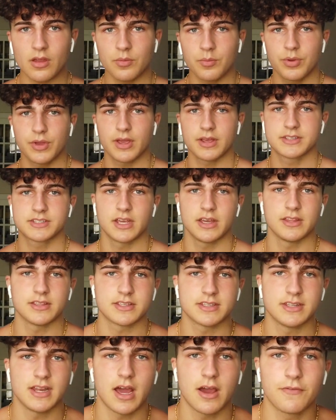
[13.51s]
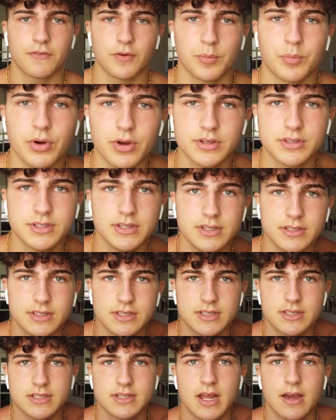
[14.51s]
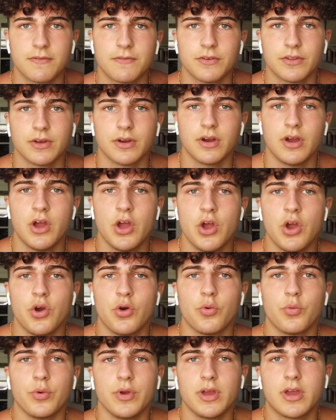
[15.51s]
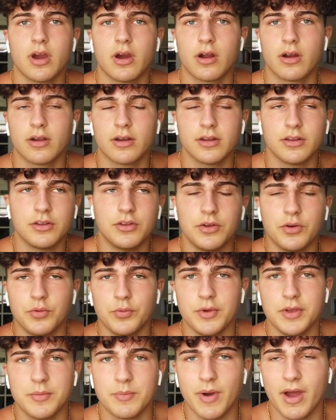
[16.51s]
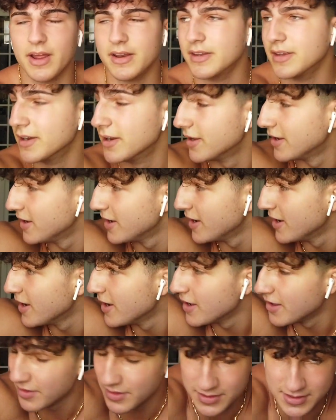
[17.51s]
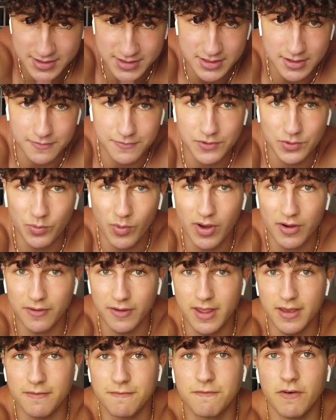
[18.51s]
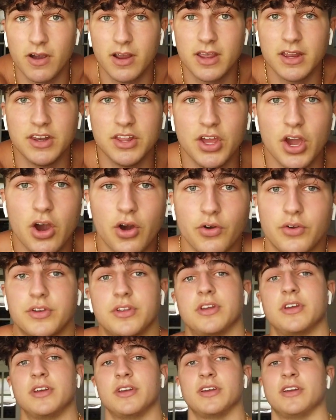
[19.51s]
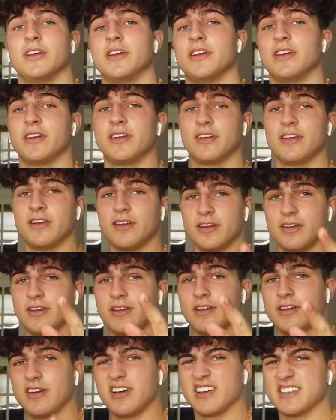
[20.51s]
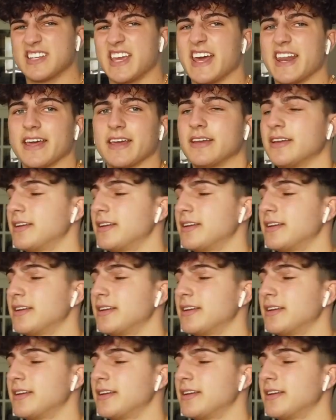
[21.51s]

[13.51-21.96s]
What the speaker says: PSA, this is not for pussies. This is not for the weak-hearted, weak-minded. This is if you want to get yoked. Let's get it.